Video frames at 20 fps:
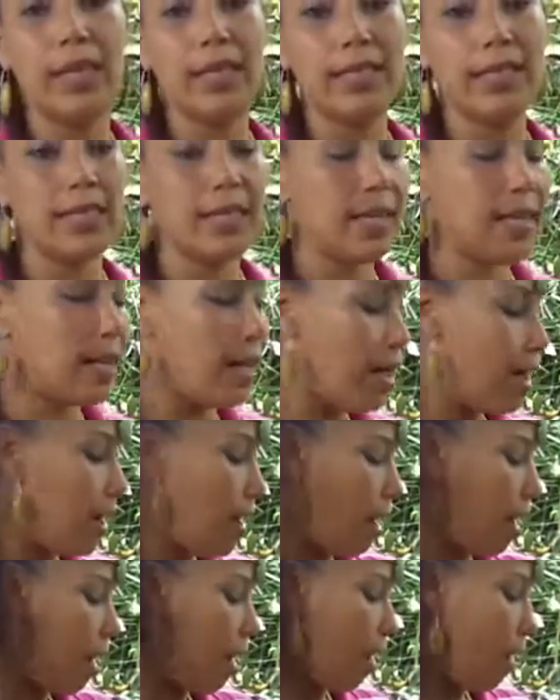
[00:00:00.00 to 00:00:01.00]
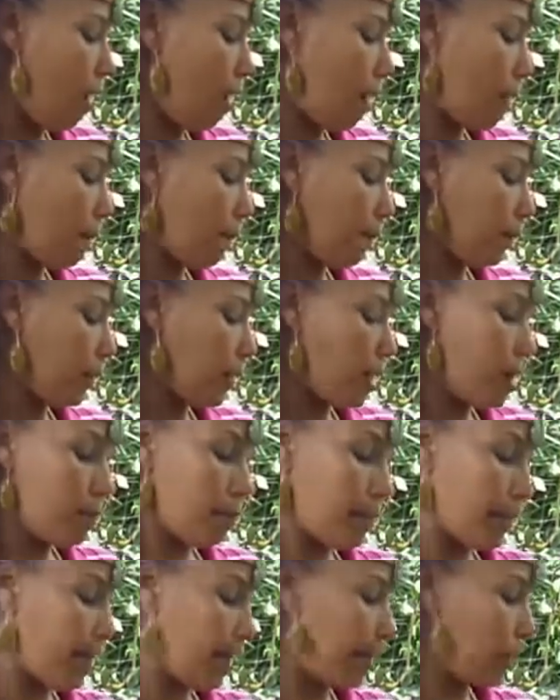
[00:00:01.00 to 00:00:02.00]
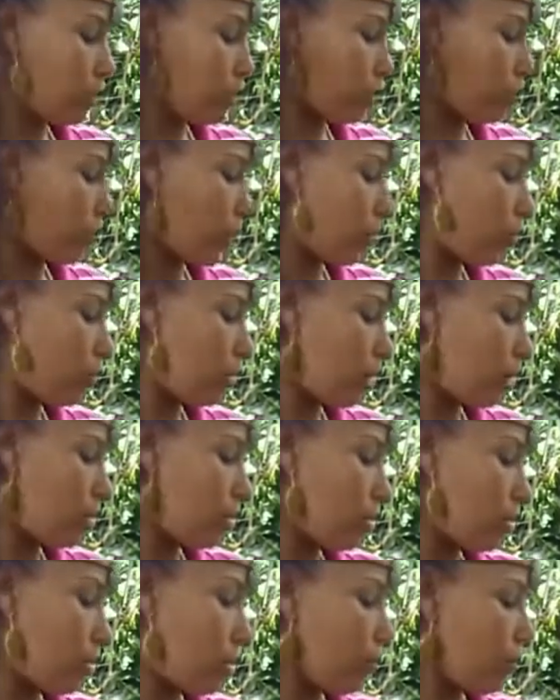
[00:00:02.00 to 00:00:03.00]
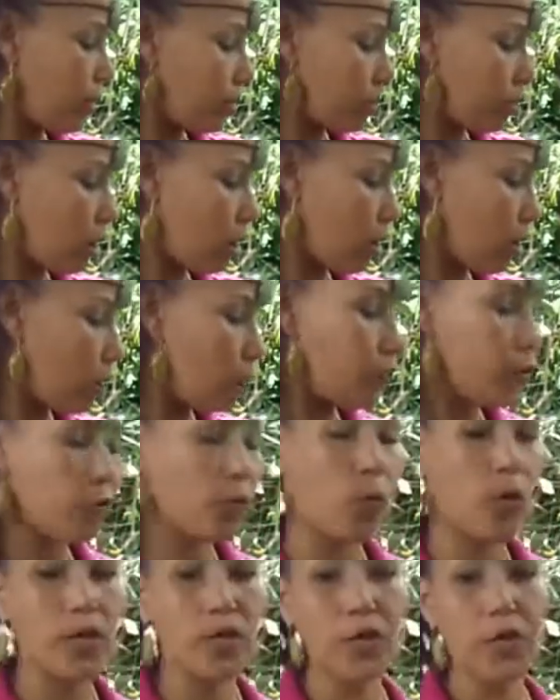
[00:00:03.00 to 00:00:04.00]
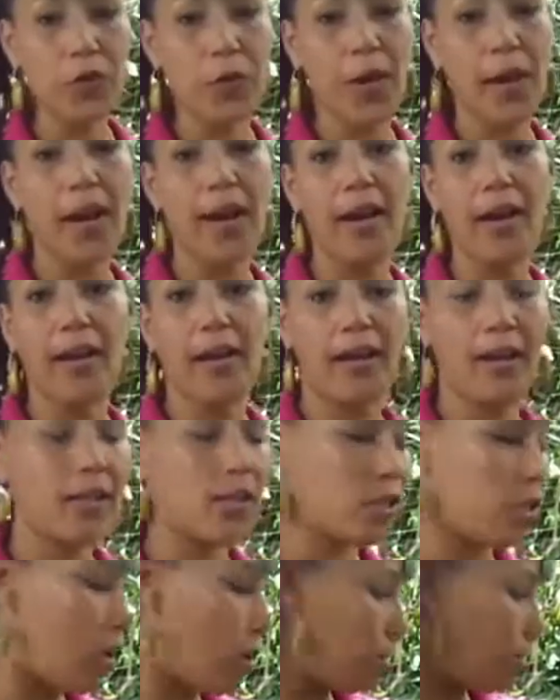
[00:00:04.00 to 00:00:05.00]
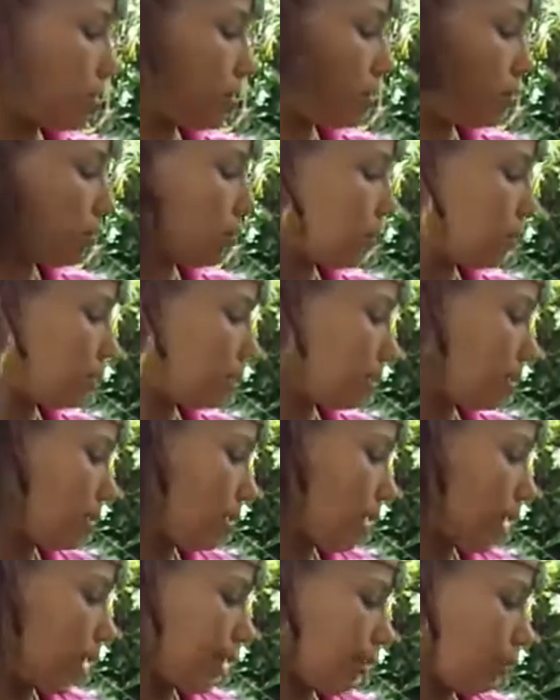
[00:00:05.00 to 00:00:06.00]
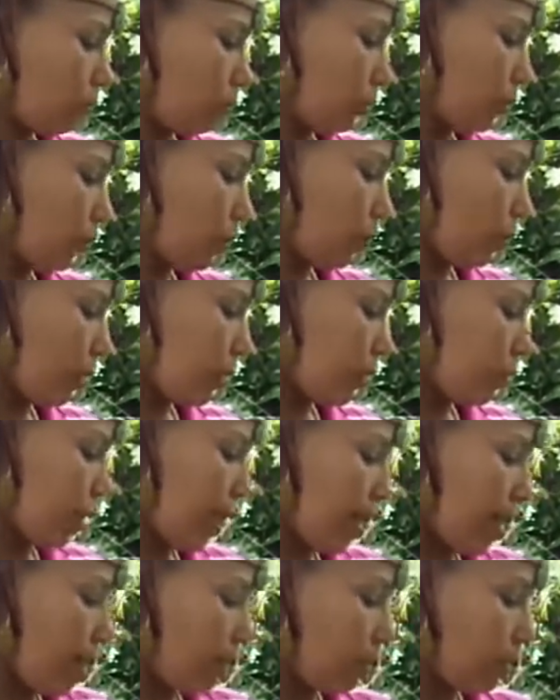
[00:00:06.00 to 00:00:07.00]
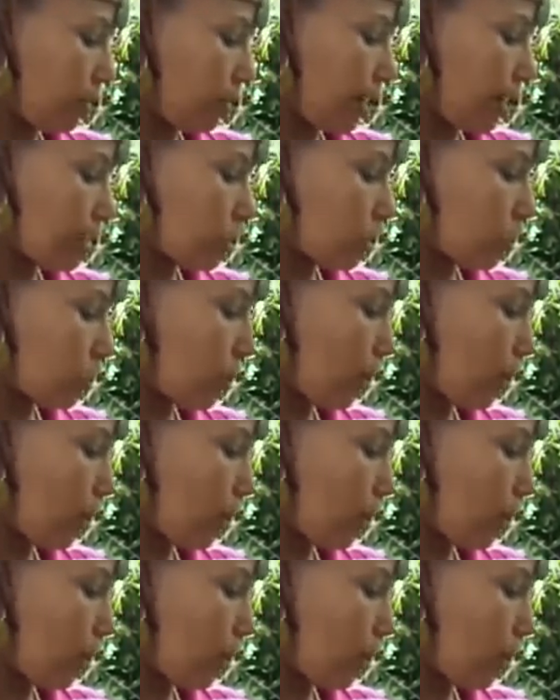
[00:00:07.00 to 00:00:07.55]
easy. But get a sprout garden going. Start off with one tray, and it's awesome. And you know, when you have a lot of